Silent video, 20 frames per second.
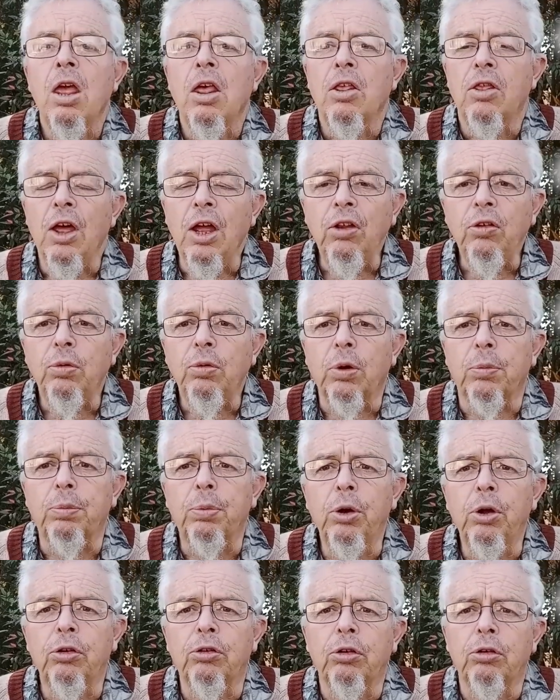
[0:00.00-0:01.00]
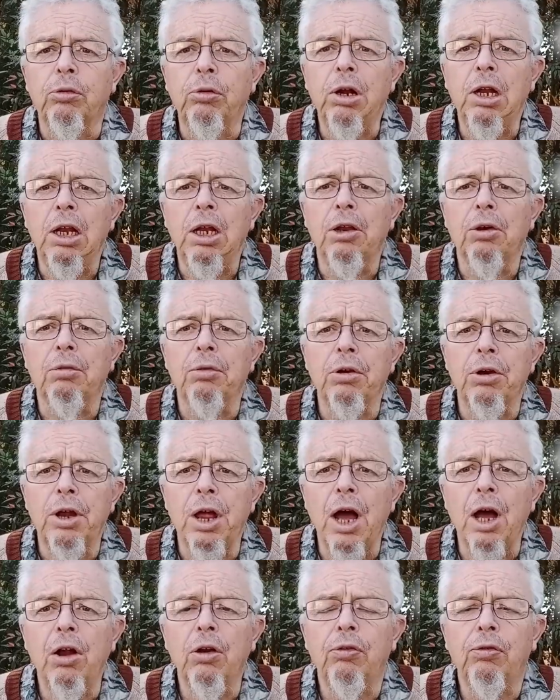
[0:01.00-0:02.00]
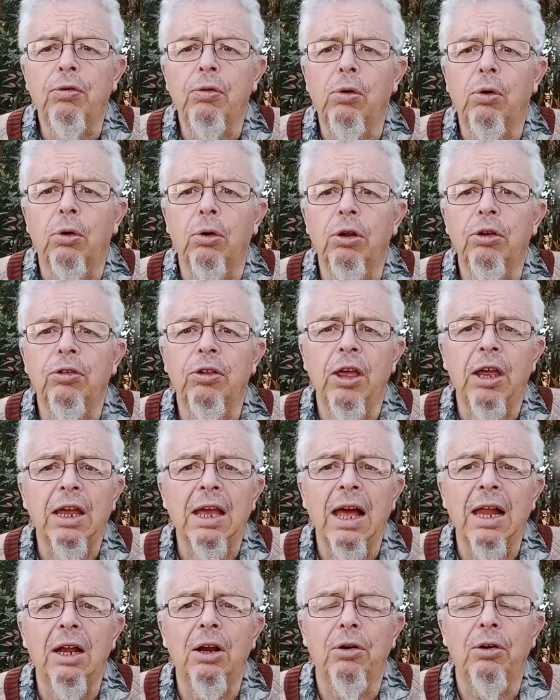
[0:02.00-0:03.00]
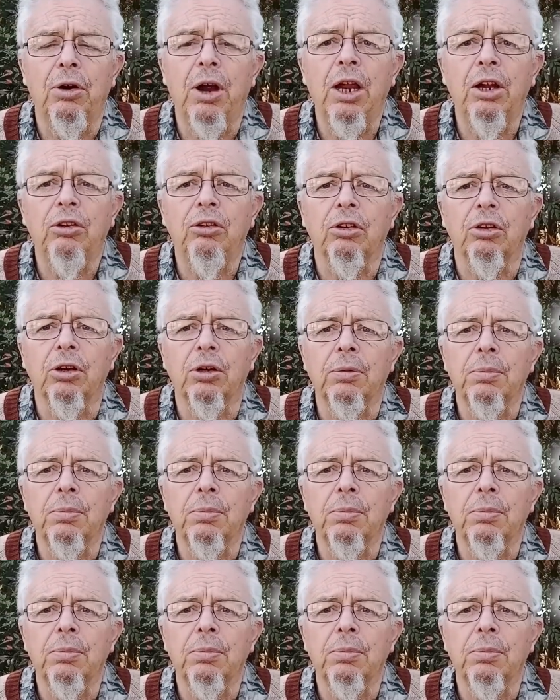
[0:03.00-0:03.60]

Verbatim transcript: That's what birds are really renowned for, is their coloration.